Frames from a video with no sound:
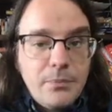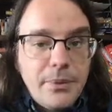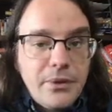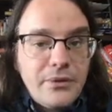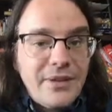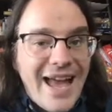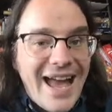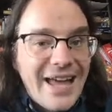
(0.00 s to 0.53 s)
build
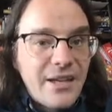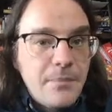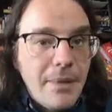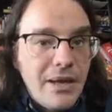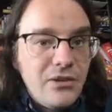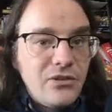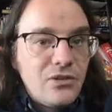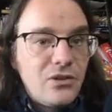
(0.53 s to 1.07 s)
an
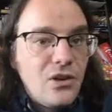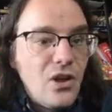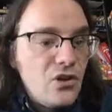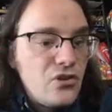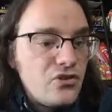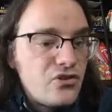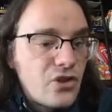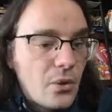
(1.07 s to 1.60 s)
animation
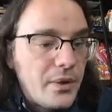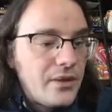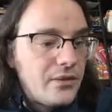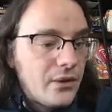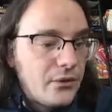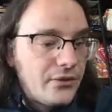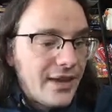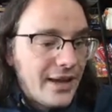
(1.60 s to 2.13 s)
showing
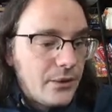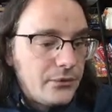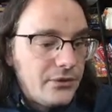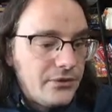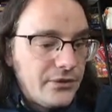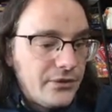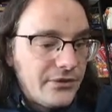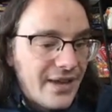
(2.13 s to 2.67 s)
those
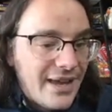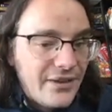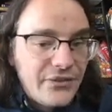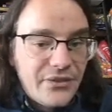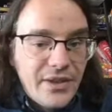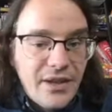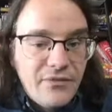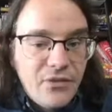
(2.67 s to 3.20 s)
outages as
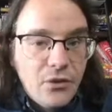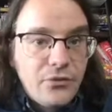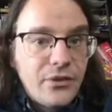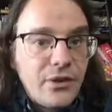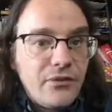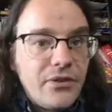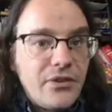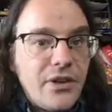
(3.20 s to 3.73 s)
they evolved
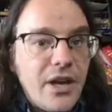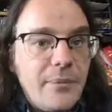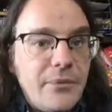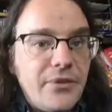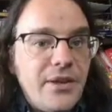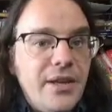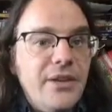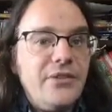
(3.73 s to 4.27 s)
over time.
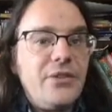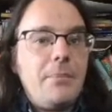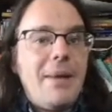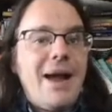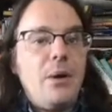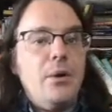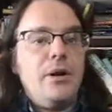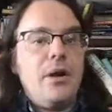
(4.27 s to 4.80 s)
So here's the
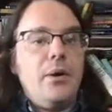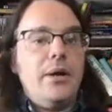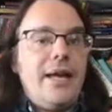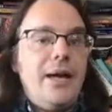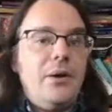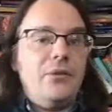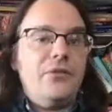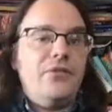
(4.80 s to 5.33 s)
power going
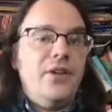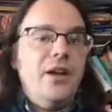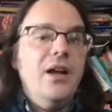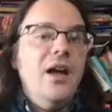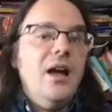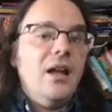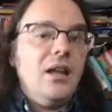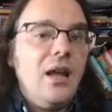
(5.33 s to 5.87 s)
out for
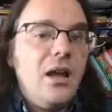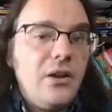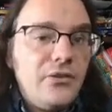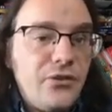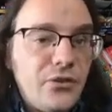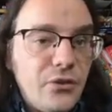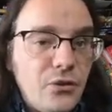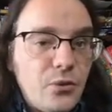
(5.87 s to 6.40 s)

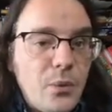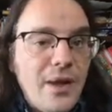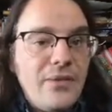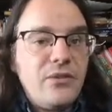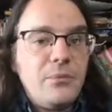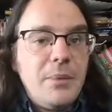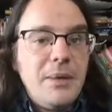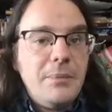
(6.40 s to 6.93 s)
large
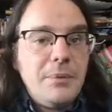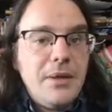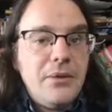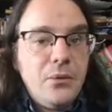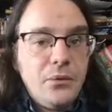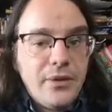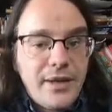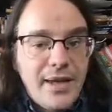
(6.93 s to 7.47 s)
swathes of people in
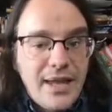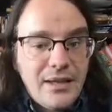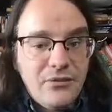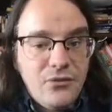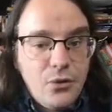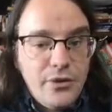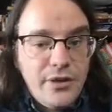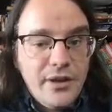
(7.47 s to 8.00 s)
Northern
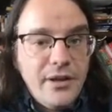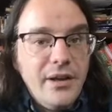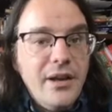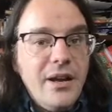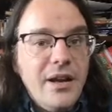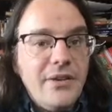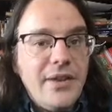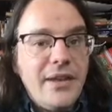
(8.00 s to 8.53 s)
California
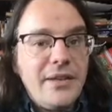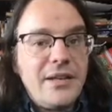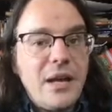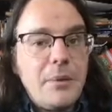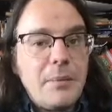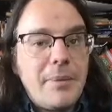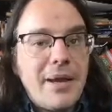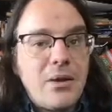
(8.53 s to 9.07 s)
and then
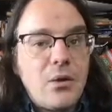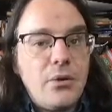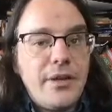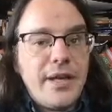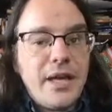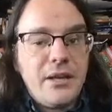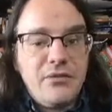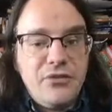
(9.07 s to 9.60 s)
coming back on
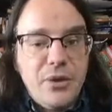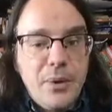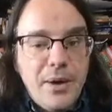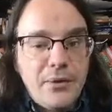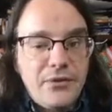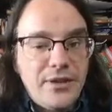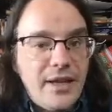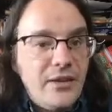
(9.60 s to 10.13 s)
again a few
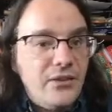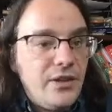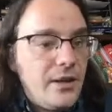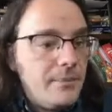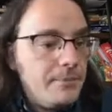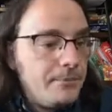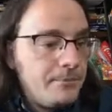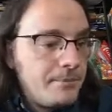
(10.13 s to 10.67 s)
hours later.
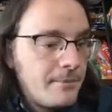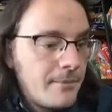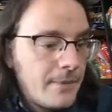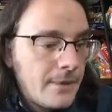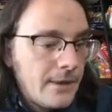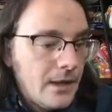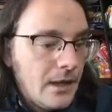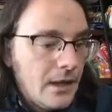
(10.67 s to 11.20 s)

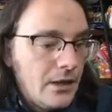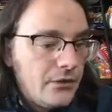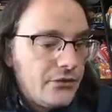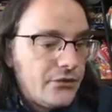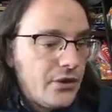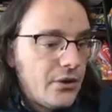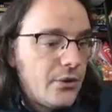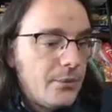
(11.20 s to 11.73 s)

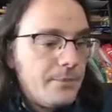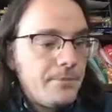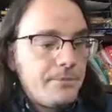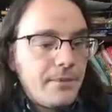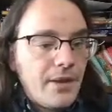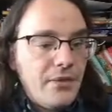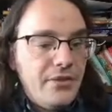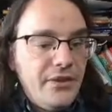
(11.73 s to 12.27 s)
So
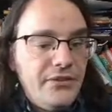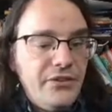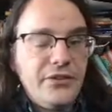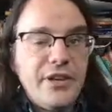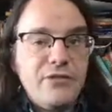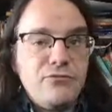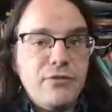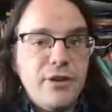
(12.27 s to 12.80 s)
this is
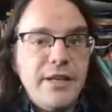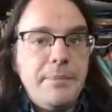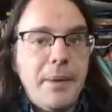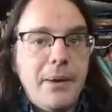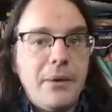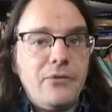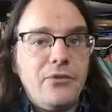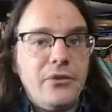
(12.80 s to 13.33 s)
a really
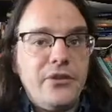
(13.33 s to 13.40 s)
powerful